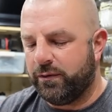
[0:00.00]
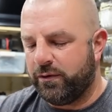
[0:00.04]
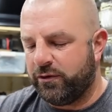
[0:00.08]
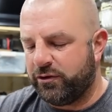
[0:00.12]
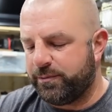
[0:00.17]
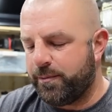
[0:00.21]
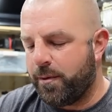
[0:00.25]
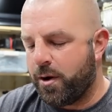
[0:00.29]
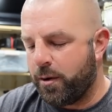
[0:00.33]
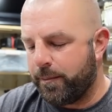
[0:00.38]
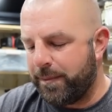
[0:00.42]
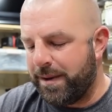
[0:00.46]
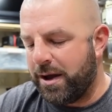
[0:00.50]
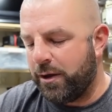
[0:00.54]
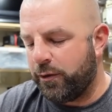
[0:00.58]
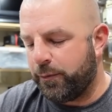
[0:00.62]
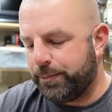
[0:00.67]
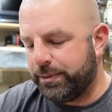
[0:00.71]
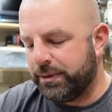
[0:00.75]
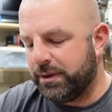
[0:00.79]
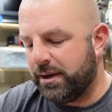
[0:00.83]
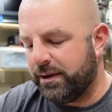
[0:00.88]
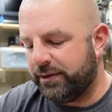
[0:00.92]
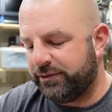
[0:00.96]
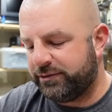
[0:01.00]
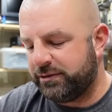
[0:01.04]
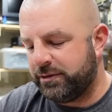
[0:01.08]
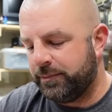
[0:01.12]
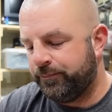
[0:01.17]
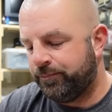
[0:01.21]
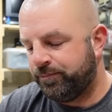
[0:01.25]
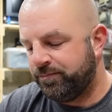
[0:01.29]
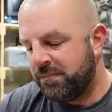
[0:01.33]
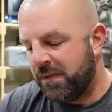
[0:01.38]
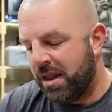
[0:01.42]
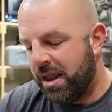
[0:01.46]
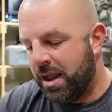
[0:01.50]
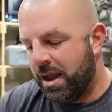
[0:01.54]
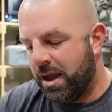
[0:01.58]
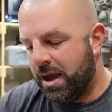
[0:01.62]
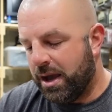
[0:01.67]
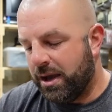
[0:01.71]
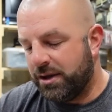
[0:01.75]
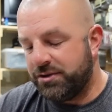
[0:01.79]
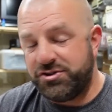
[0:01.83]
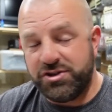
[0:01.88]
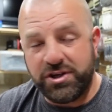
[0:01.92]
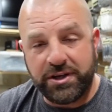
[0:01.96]
The Smart Mouth Plus.
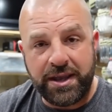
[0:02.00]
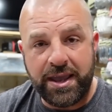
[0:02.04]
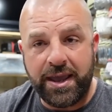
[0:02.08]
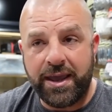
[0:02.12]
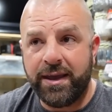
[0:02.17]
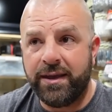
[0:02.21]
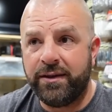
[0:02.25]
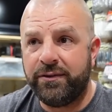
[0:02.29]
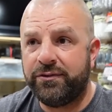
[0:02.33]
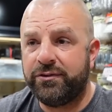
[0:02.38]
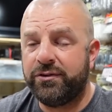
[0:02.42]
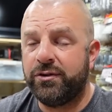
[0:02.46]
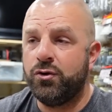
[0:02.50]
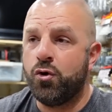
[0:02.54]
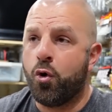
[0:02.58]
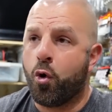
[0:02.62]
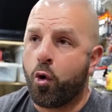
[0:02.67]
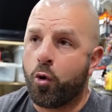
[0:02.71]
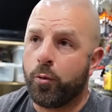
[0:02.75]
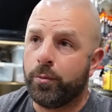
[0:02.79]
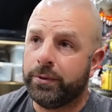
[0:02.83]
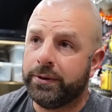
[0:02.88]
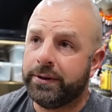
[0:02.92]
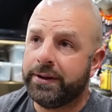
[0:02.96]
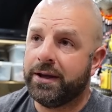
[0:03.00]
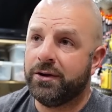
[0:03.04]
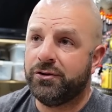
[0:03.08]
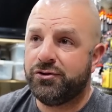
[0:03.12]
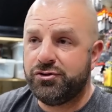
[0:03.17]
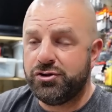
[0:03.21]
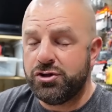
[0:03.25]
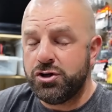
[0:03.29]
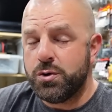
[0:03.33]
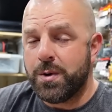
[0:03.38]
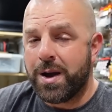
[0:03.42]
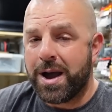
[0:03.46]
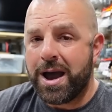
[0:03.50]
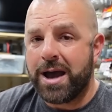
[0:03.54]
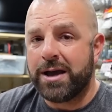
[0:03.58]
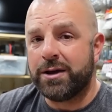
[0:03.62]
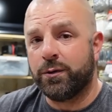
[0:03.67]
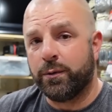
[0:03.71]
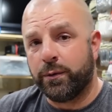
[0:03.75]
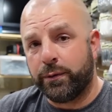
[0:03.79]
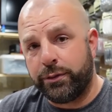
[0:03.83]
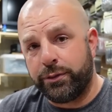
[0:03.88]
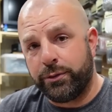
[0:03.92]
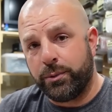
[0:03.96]
Jig heads, normally a 2-aught
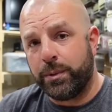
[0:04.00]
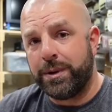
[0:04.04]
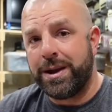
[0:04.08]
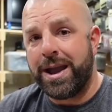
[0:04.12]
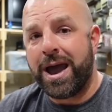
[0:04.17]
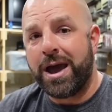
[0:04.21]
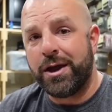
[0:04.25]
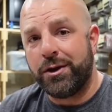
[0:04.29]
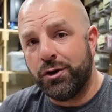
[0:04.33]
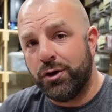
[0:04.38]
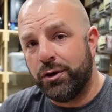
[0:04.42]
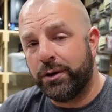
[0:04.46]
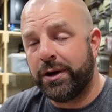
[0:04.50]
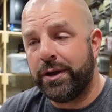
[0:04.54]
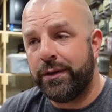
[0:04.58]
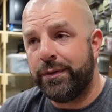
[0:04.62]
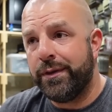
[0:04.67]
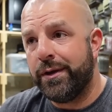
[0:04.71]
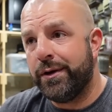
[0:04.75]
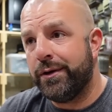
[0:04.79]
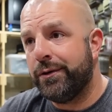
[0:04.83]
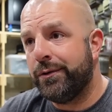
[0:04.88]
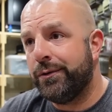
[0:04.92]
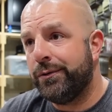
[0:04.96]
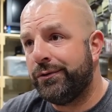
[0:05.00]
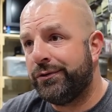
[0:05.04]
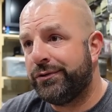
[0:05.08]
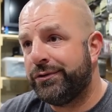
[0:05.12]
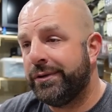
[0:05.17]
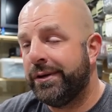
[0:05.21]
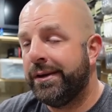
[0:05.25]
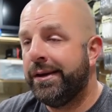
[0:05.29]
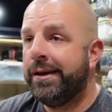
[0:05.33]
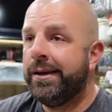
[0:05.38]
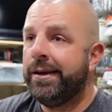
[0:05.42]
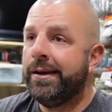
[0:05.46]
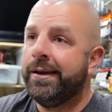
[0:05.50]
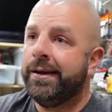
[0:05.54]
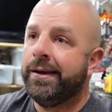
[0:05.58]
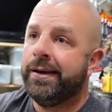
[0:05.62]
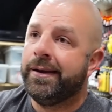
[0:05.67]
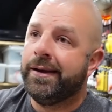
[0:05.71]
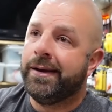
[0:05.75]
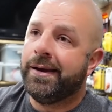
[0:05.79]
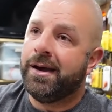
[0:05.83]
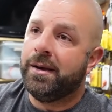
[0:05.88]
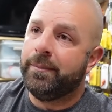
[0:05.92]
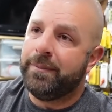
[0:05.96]
or 3-aught hook in those.
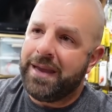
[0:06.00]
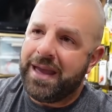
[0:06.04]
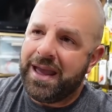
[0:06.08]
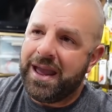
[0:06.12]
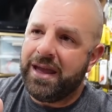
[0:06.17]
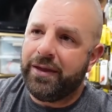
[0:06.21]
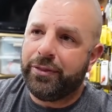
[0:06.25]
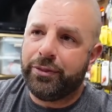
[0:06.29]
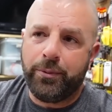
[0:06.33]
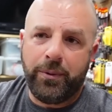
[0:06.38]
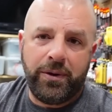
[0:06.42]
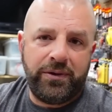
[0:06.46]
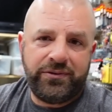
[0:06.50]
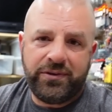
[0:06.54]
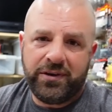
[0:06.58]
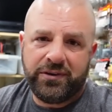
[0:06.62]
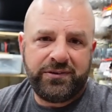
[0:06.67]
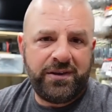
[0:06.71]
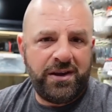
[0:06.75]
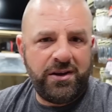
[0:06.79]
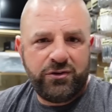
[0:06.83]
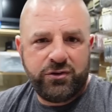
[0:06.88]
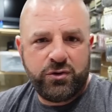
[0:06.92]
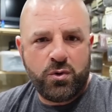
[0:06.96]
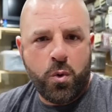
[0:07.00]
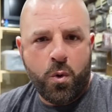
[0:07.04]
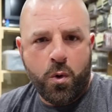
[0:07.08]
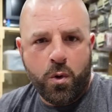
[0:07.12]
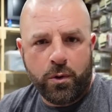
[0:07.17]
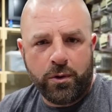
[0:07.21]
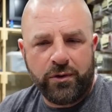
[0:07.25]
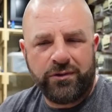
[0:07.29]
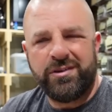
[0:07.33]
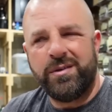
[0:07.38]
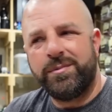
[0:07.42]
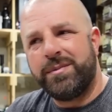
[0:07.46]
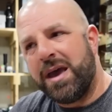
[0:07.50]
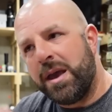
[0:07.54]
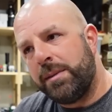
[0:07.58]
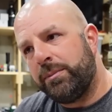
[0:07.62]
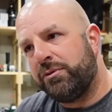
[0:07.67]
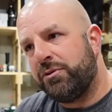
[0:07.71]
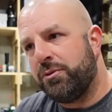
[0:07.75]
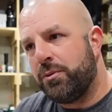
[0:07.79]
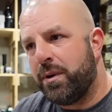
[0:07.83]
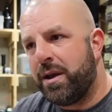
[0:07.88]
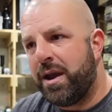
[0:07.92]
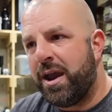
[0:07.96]
Eighth, 3/16 quarter,
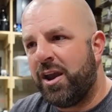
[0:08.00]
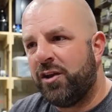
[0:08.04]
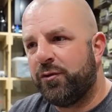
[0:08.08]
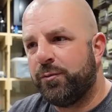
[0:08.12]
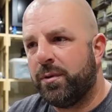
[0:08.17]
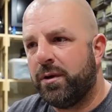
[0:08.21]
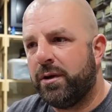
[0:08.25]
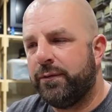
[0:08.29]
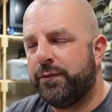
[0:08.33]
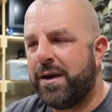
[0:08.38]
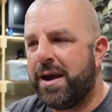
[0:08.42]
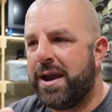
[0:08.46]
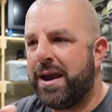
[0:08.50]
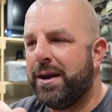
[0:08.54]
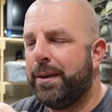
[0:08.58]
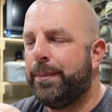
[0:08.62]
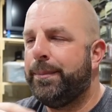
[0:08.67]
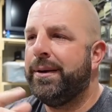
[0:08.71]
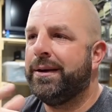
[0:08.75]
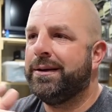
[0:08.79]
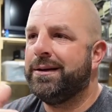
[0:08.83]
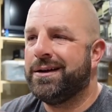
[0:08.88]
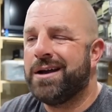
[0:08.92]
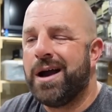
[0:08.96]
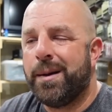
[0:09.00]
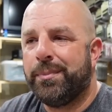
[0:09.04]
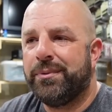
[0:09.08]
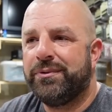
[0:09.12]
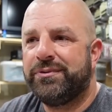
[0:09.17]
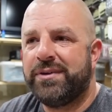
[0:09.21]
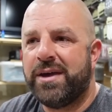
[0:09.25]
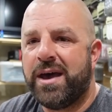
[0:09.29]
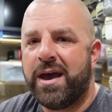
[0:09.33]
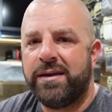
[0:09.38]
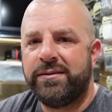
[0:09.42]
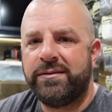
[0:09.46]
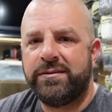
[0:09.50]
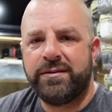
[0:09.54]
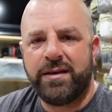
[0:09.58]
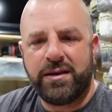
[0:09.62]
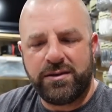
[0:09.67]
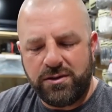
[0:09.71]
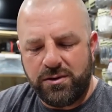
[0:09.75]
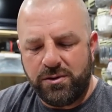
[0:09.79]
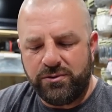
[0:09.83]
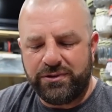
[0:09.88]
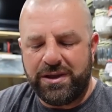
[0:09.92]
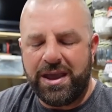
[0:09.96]
sometimes 3/8. But if I had to pick a couple sizes, I
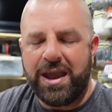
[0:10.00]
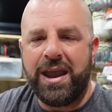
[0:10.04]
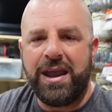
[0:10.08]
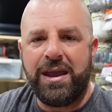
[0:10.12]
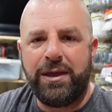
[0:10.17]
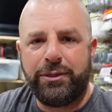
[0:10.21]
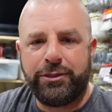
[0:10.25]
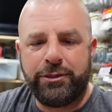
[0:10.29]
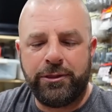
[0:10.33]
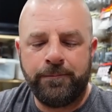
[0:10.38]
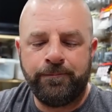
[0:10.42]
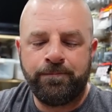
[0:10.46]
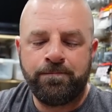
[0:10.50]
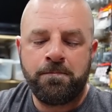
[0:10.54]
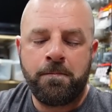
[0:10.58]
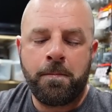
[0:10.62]
use eighth.